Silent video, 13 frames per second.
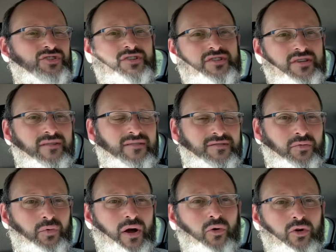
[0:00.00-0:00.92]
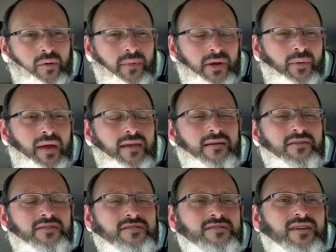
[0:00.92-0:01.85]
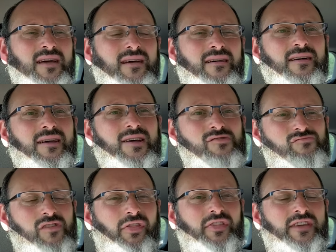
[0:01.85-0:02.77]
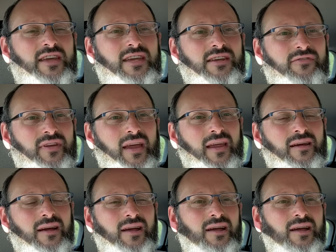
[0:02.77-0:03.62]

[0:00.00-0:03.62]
to welcome you in and run the evening.